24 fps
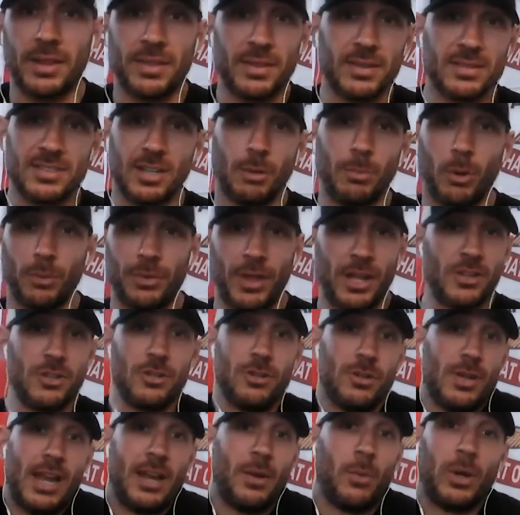in the sailboat
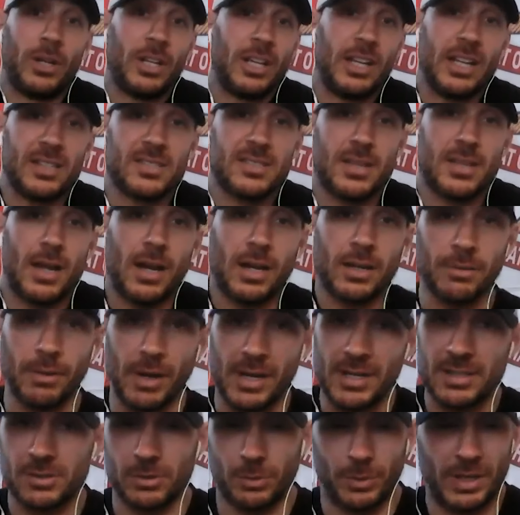that anyone could get stuck, right?